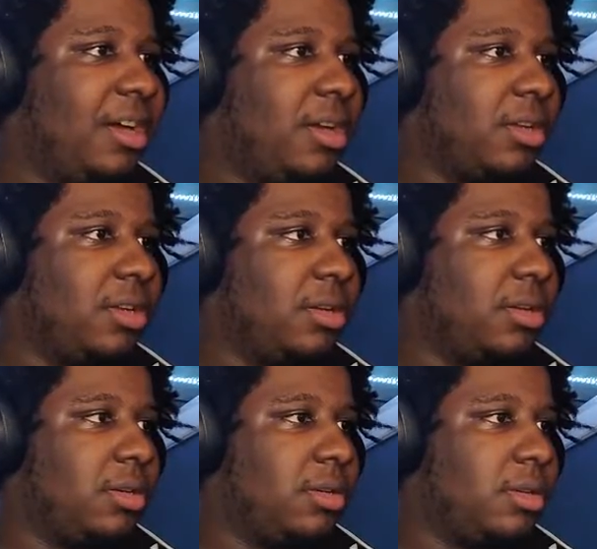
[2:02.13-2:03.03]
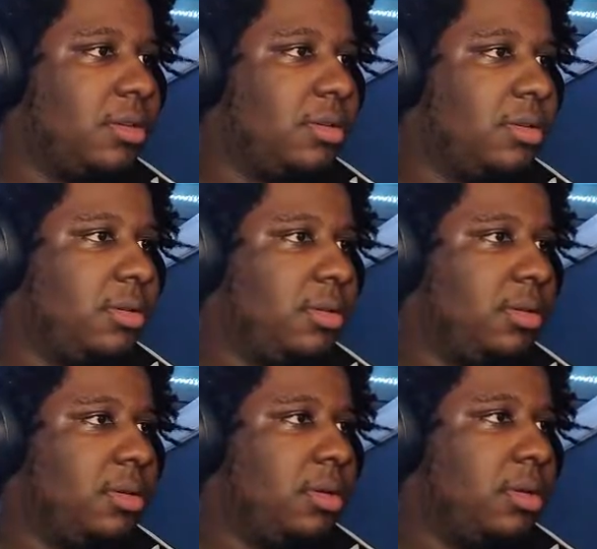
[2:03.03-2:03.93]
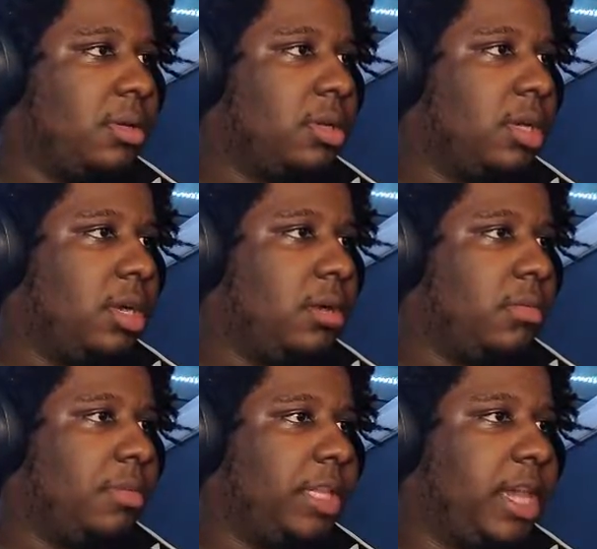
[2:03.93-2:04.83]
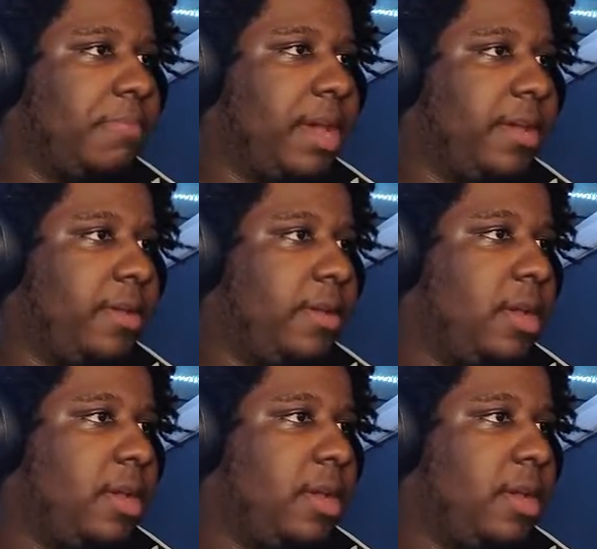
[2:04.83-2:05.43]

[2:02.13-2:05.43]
Hold on, hold on, hold on. Get up. Let me get that back.